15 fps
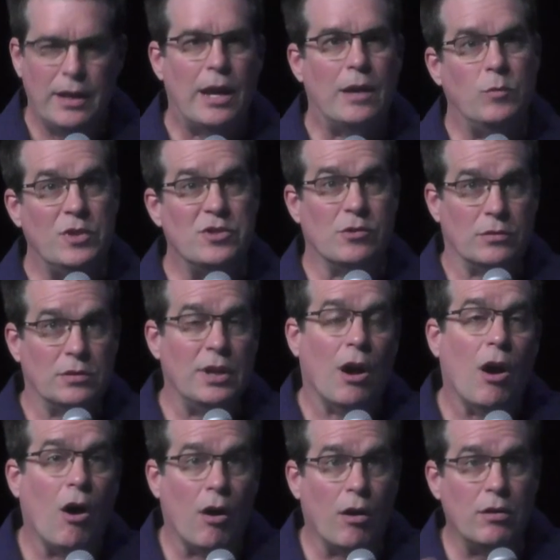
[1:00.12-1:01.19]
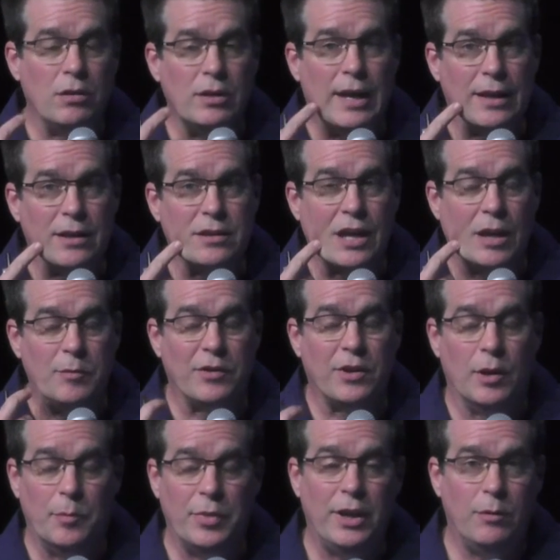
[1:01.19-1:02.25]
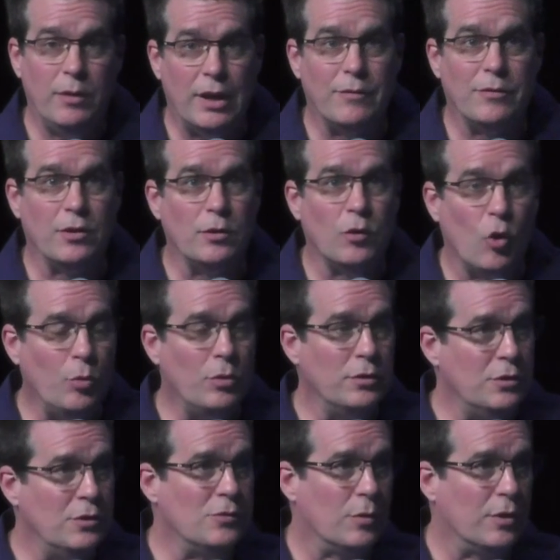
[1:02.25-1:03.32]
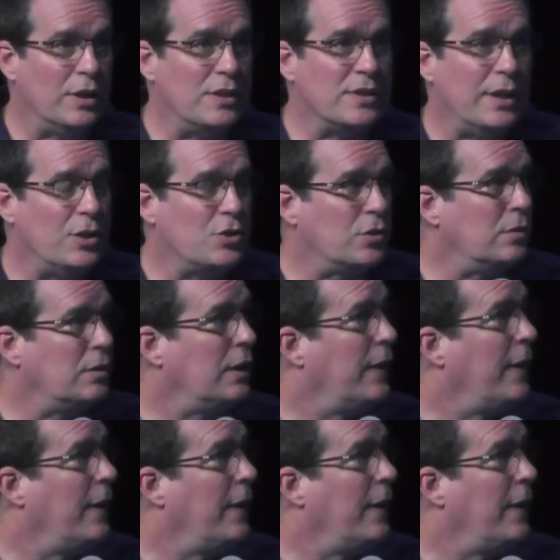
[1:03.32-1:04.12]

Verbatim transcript: And we certainly are that kind of company. We have a global news organization.